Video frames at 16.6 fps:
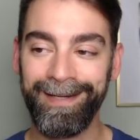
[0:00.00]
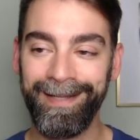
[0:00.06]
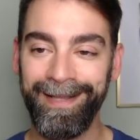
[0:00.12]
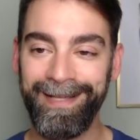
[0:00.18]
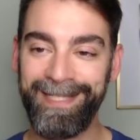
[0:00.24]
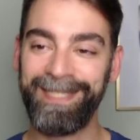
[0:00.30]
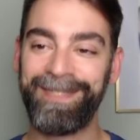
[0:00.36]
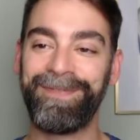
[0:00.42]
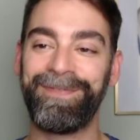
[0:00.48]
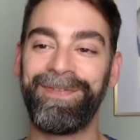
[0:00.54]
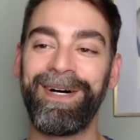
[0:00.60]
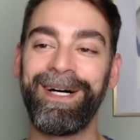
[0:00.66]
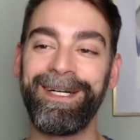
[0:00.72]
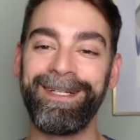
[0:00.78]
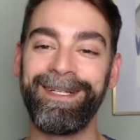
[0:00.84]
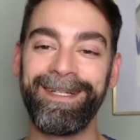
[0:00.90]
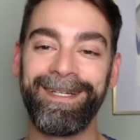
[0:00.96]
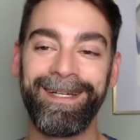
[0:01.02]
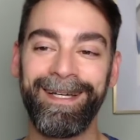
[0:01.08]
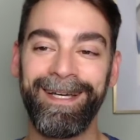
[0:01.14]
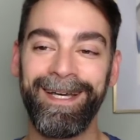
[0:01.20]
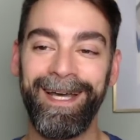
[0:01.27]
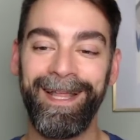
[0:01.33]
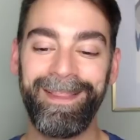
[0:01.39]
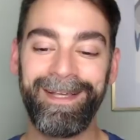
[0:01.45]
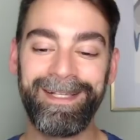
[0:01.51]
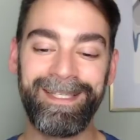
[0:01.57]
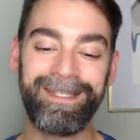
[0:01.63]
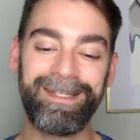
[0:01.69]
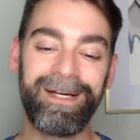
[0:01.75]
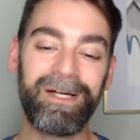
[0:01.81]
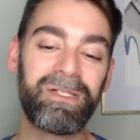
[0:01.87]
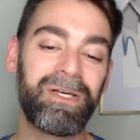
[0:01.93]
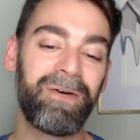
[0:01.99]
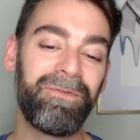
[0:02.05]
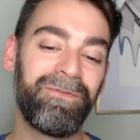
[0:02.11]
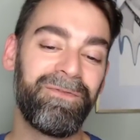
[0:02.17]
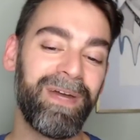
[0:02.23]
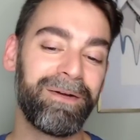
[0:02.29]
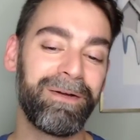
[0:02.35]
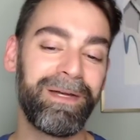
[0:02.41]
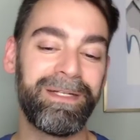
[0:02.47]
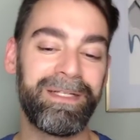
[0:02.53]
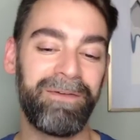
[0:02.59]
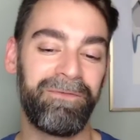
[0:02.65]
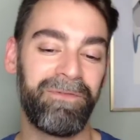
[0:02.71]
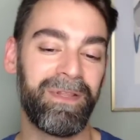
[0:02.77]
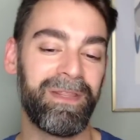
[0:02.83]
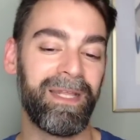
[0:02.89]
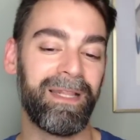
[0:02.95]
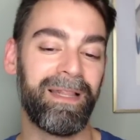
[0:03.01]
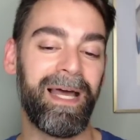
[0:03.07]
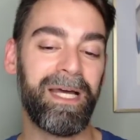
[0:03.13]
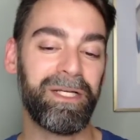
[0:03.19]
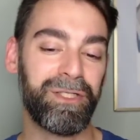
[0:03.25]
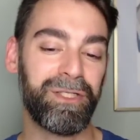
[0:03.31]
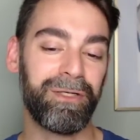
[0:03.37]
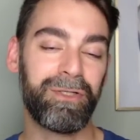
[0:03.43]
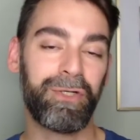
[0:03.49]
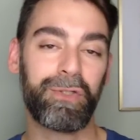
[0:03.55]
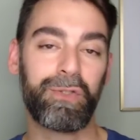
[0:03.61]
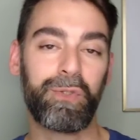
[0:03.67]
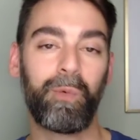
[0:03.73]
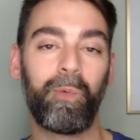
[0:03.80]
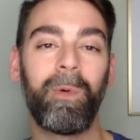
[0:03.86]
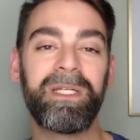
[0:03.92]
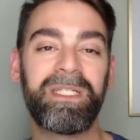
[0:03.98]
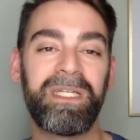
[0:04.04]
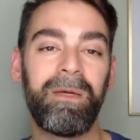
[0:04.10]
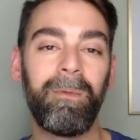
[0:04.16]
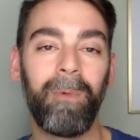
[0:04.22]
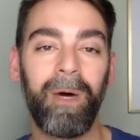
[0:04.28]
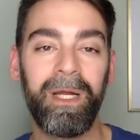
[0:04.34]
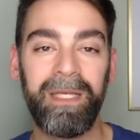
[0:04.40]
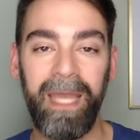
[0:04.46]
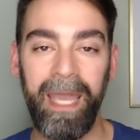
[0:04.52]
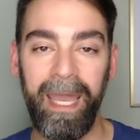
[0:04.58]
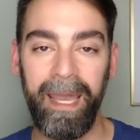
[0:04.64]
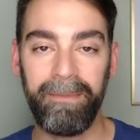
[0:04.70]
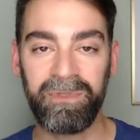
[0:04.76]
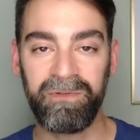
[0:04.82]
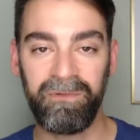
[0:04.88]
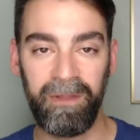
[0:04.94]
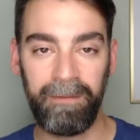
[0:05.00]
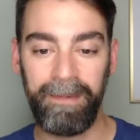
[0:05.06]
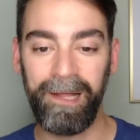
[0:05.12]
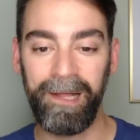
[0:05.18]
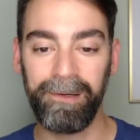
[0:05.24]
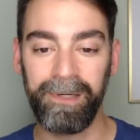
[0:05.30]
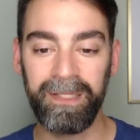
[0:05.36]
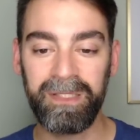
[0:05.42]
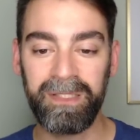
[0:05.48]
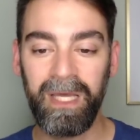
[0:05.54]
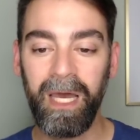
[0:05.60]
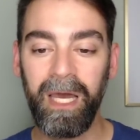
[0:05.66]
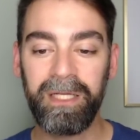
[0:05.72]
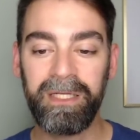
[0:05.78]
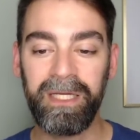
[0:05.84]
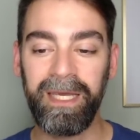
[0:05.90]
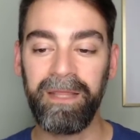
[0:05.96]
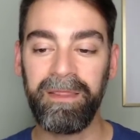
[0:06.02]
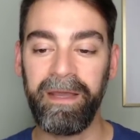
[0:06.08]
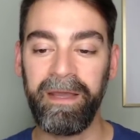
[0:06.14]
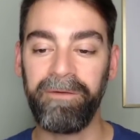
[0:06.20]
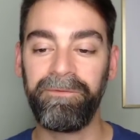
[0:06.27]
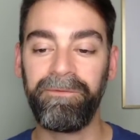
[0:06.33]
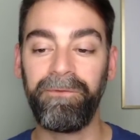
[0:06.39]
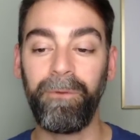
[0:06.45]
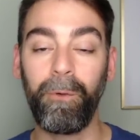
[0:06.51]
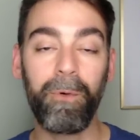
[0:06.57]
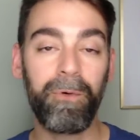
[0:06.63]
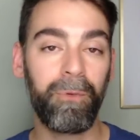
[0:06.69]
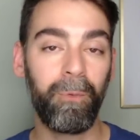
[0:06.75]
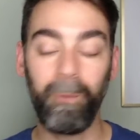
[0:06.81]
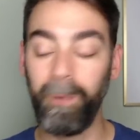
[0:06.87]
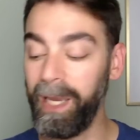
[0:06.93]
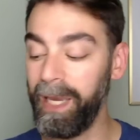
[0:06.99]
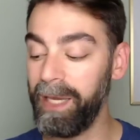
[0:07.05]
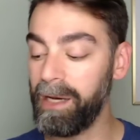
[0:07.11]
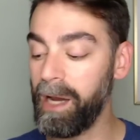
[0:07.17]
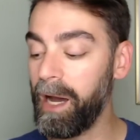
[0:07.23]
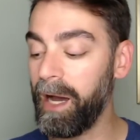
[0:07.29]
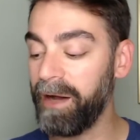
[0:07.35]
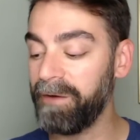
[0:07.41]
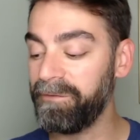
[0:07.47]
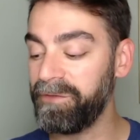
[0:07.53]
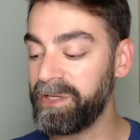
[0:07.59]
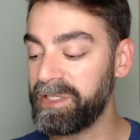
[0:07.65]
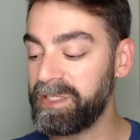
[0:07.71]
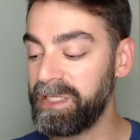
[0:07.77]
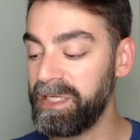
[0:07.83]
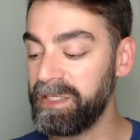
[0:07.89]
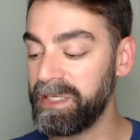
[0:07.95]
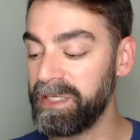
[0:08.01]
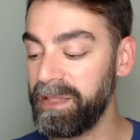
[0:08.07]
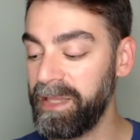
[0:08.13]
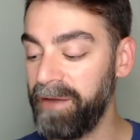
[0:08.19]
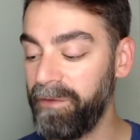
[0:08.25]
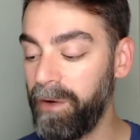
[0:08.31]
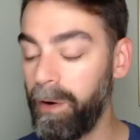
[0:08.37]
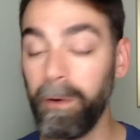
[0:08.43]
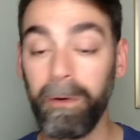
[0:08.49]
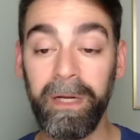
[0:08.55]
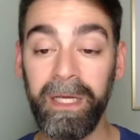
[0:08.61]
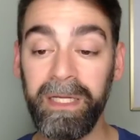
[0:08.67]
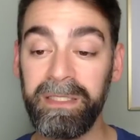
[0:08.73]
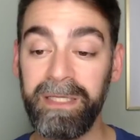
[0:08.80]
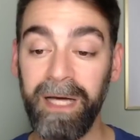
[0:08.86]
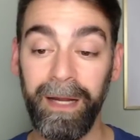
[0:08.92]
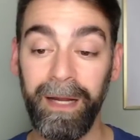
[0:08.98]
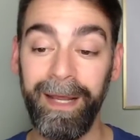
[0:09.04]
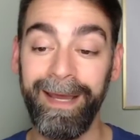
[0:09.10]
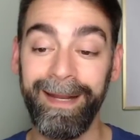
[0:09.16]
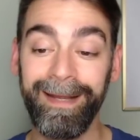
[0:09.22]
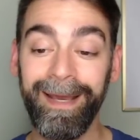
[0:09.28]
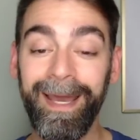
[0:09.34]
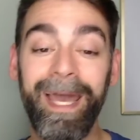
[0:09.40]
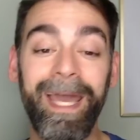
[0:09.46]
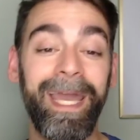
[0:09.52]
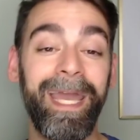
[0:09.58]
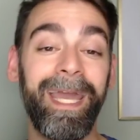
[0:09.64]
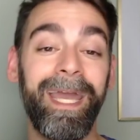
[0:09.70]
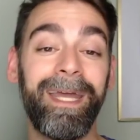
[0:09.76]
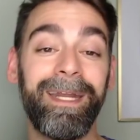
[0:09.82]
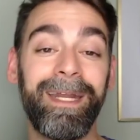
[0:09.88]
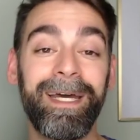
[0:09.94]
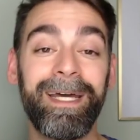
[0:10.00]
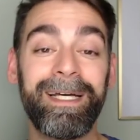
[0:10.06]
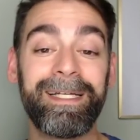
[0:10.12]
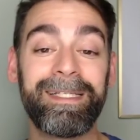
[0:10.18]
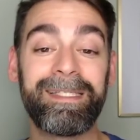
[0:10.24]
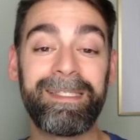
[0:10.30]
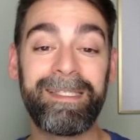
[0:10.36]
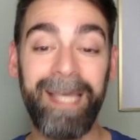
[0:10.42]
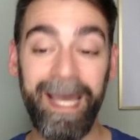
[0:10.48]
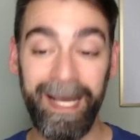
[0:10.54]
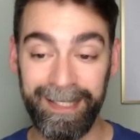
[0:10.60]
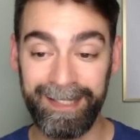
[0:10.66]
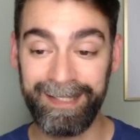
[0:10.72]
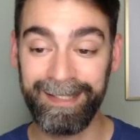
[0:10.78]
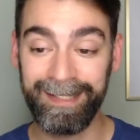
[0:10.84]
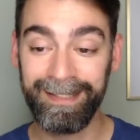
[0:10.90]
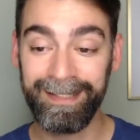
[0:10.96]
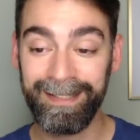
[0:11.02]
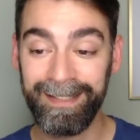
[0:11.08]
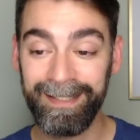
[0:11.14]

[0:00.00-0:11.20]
This is fun. This is also very different than last year. It took 21 games for the Pelicans to get their fourth win of the season. They've already done it in six.